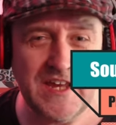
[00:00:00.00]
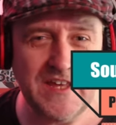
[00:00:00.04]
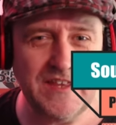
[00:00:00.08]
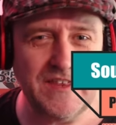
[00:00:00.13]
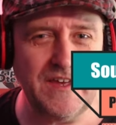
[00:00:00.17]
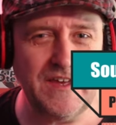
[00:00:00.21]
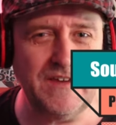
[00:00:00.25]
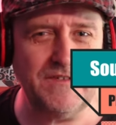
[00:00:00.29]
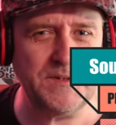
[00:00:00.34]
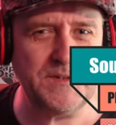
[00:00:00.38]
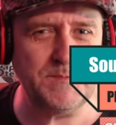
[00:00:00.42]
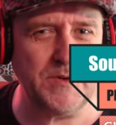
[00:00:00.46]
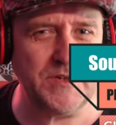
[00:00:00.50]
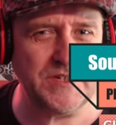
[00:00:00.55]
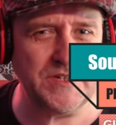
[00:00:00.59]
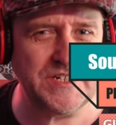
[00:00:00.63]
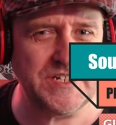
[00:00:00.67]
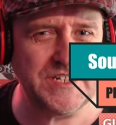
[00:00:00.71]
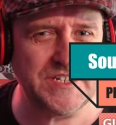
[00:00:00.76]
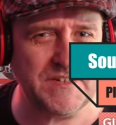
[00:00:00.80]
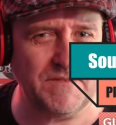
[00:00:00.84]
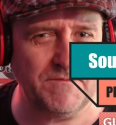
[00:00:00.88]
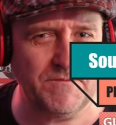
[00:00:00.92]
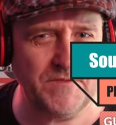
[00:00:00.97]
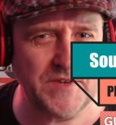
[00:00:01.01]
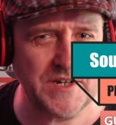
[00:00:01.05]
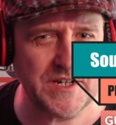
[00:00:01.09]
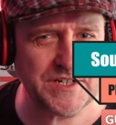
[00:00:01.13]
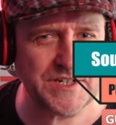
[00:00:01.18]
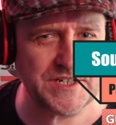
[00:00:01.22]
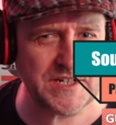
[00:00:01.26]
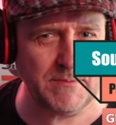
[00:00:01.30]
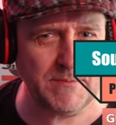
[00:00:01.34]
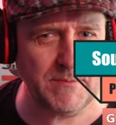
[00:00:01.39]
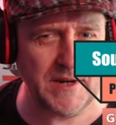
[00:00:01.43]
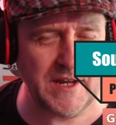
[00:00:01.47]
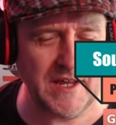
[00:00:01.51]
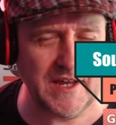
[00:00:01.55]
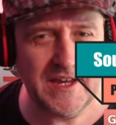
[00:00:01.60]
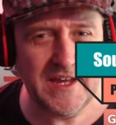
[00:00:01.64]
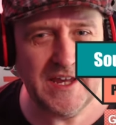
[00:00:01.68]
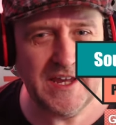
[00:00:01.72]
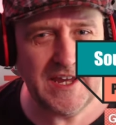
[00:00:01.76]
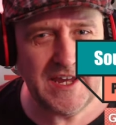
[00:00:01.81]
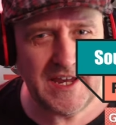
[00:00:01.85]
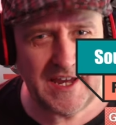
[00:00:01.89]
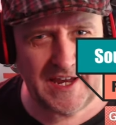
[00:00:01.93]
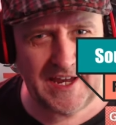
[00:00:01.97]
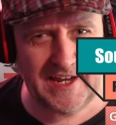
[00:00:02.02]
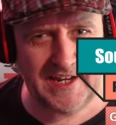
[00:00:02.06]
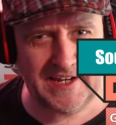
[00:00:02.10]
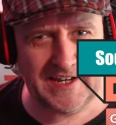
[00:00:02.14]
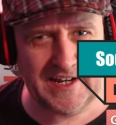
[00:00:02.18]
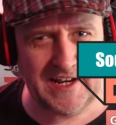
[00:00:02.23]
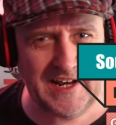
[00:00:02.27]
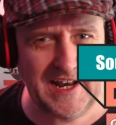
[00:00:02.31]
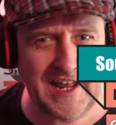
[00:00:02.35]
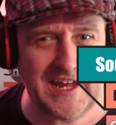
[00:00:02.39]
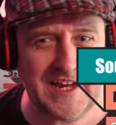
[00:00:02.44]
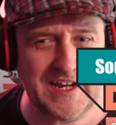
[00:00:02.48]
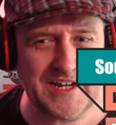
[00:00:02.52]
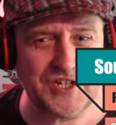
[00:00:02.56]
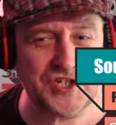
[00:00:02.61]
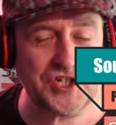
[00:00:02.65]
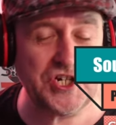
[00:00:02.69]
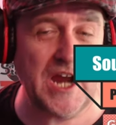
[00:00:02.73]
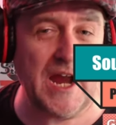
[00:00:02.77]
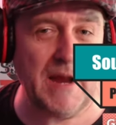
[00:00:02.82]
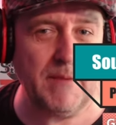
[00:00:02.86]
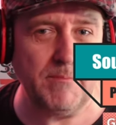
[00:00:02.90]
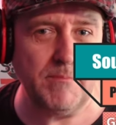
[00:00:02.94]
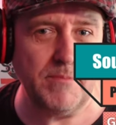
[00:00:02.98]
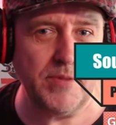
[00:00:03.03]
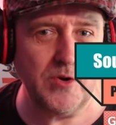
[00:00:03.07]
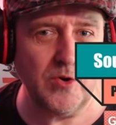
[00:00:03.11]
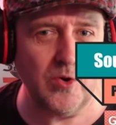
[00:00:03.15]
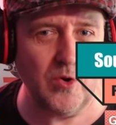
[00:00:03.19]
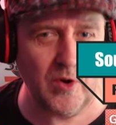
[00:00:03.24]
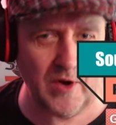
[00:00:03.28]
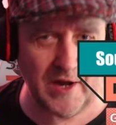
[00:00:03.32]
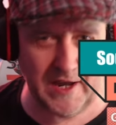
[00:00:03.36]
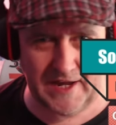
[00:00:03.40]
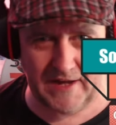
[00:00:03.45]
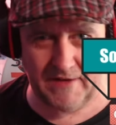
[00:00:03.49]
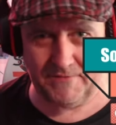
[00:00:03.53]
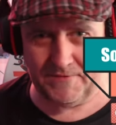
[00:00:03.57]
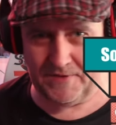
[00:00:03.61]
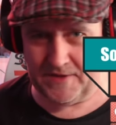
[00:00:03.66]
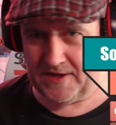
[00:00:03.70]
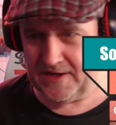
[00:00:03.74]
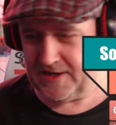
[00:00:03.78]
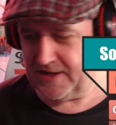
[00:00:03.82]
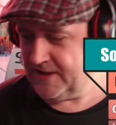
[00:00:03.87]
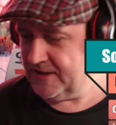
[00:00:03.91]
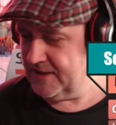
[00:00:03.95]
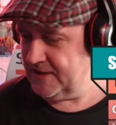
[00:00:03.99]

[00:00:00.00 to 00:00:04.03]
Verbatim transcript: They've spotted something similar in Lake Champ, or have they?